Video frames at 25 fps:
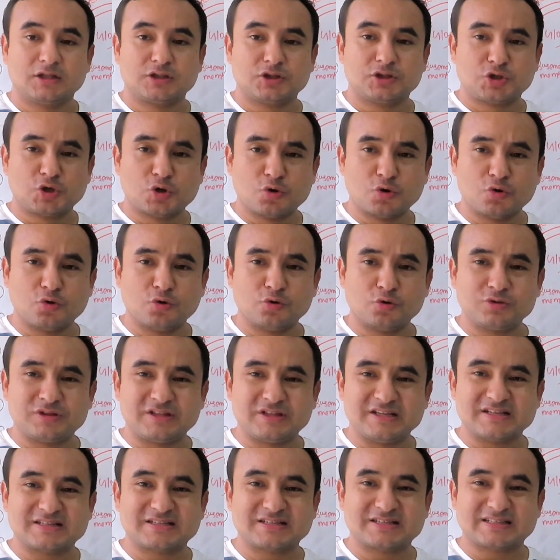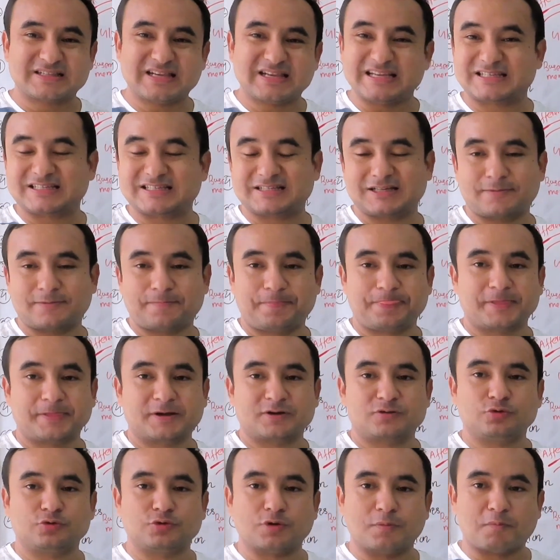through the slit
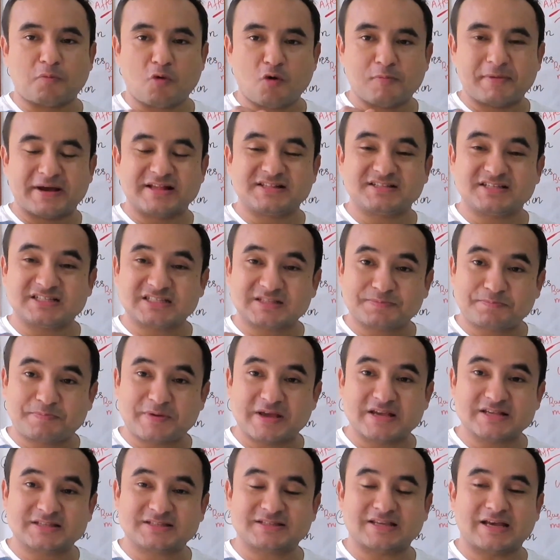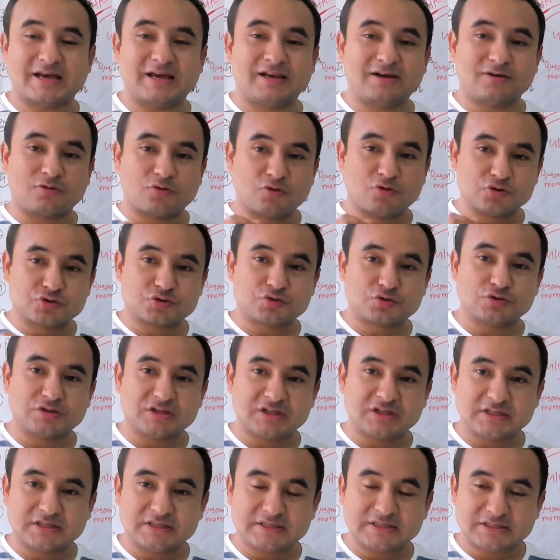to the Bowman's space and goes to
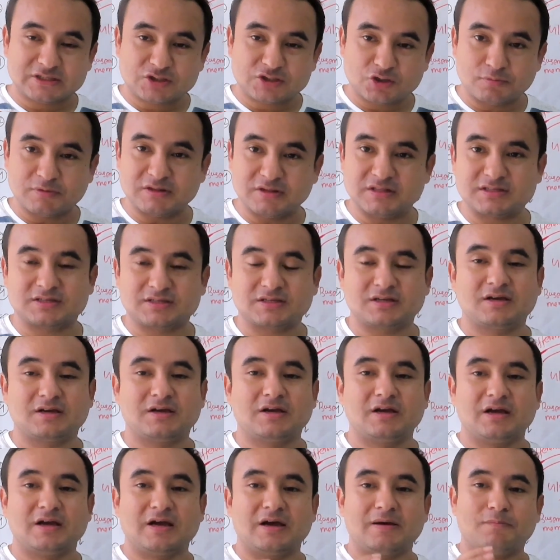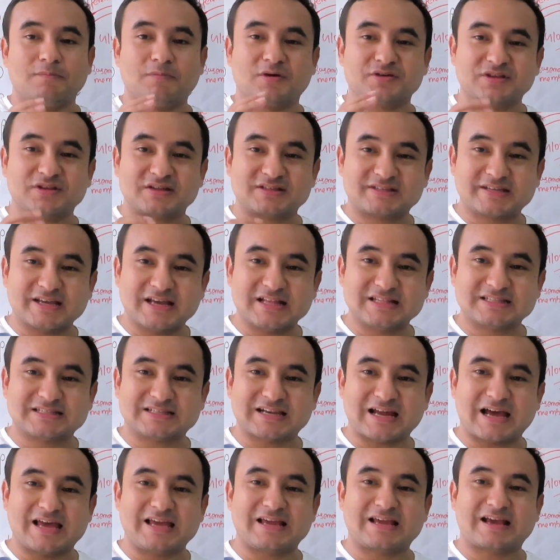the tubules. But the cells
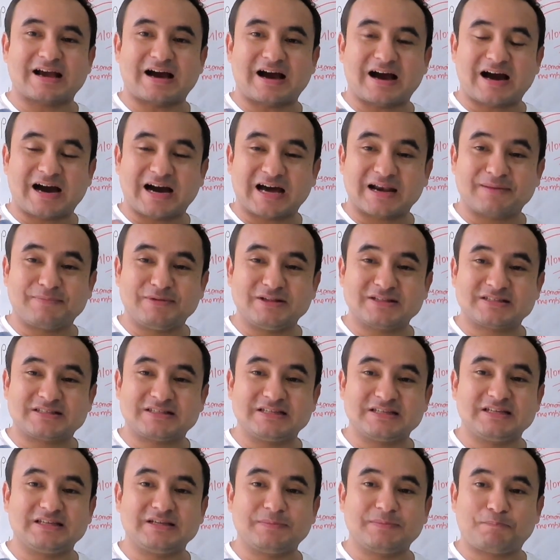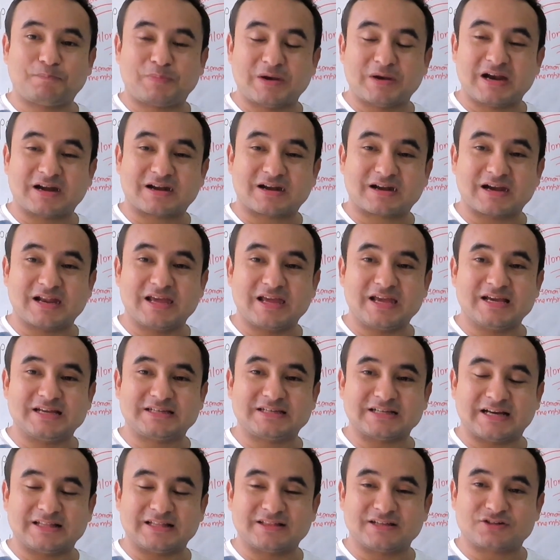like RBC,
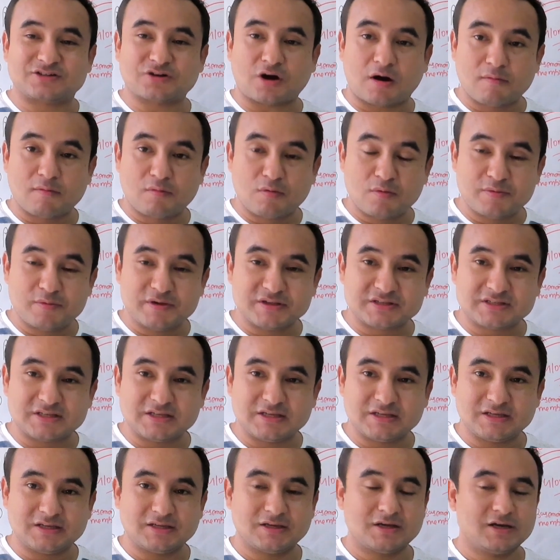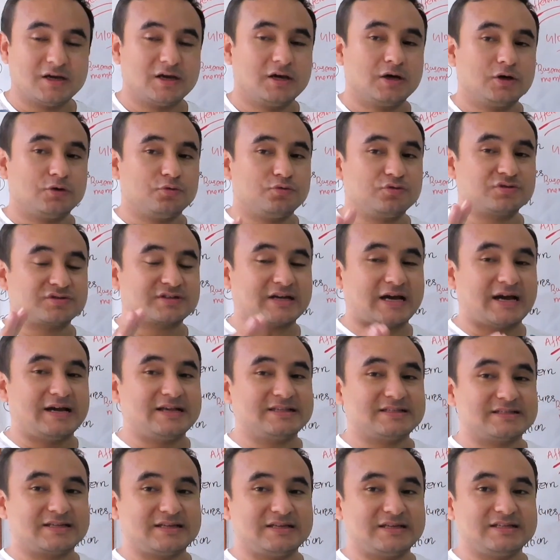platelet and the WBC, whose
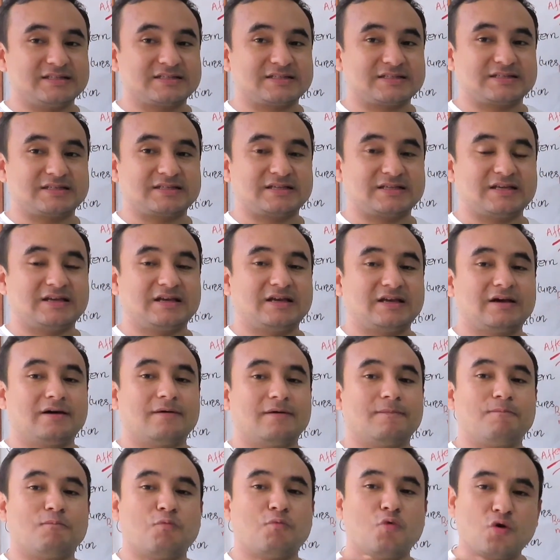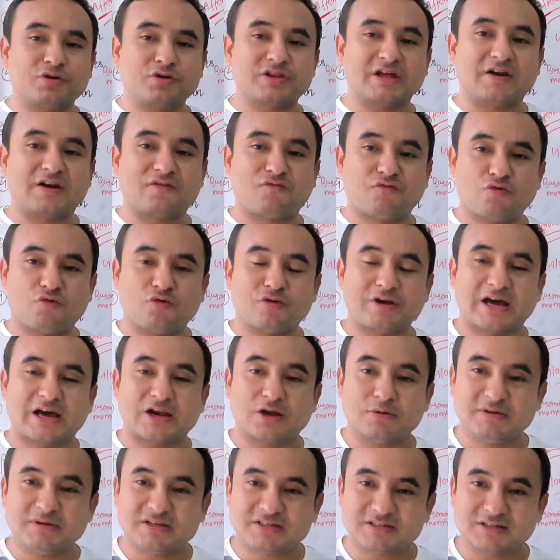size is more than 4
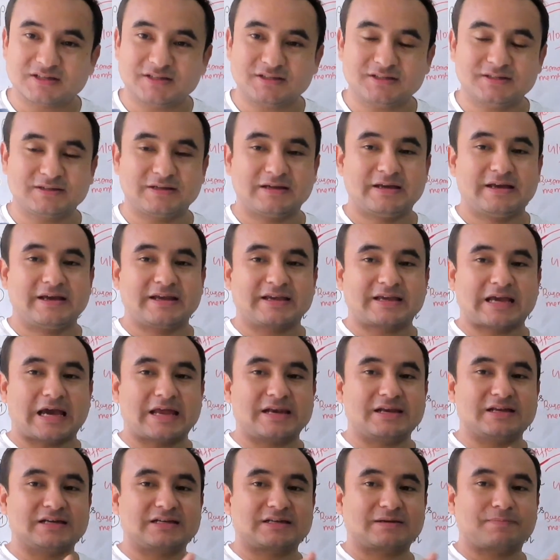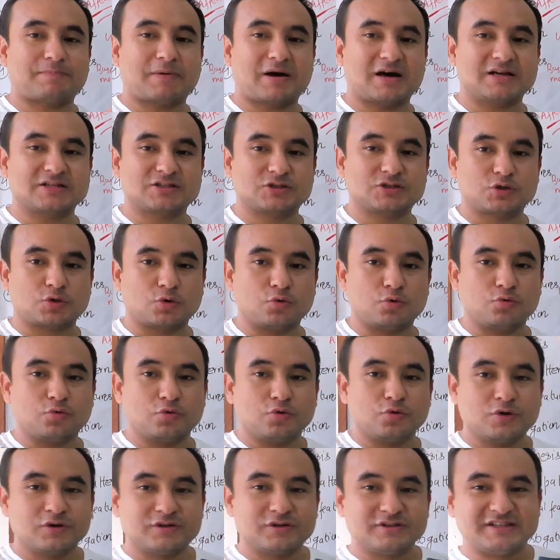nanometer, cannot pass through
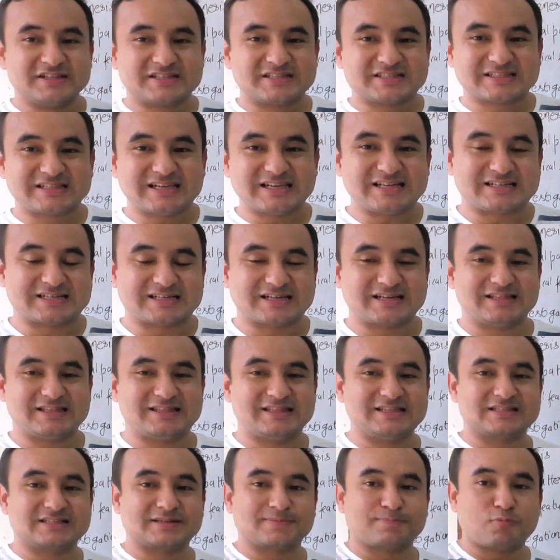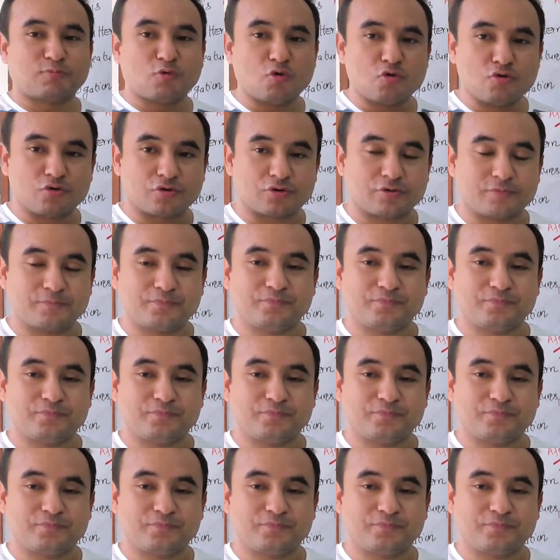the slit, the spore.